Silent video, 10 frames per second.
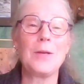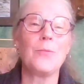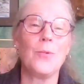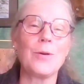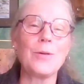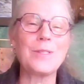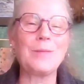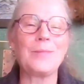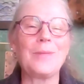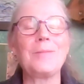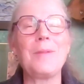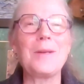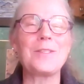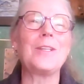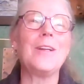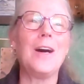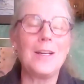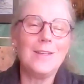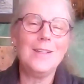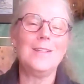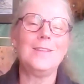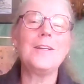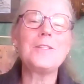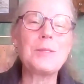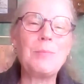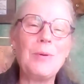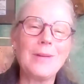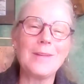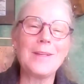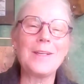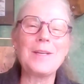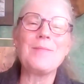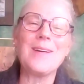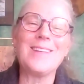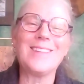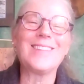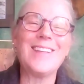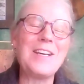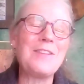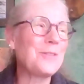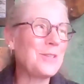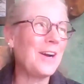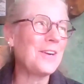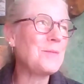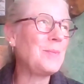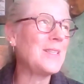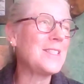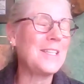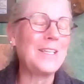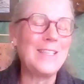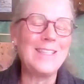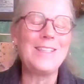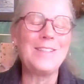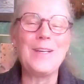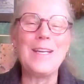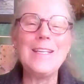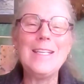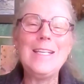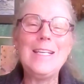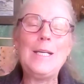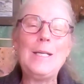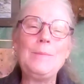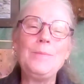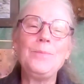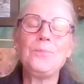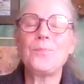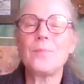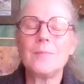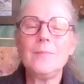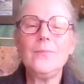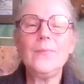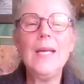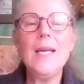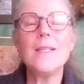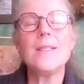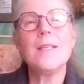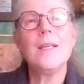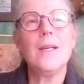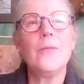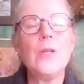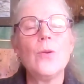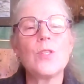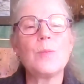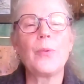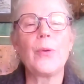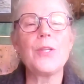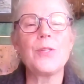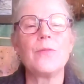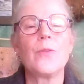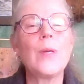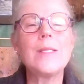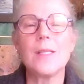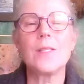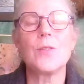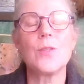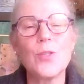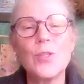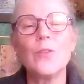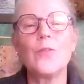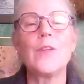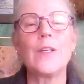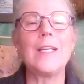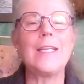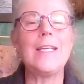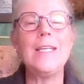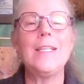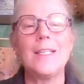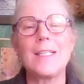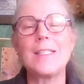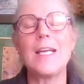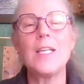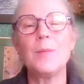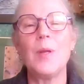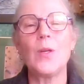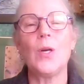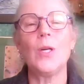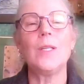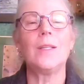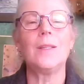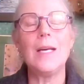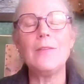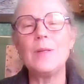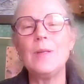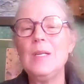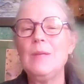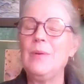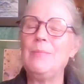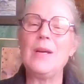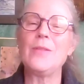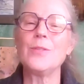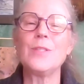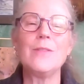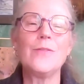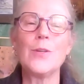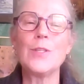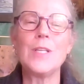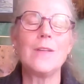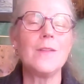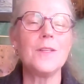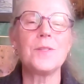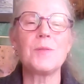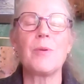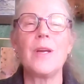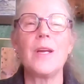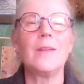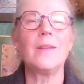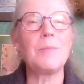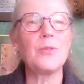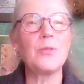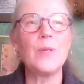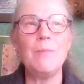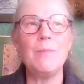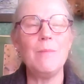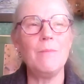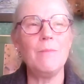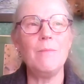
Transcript: getting worse i'm i'm actually not not disappointed that i'm uh have retired but uh in a way um and we notice a progression. Grade sixes are still fairly keen and excited about the garden at 11, but by 13, 14, this spring, like between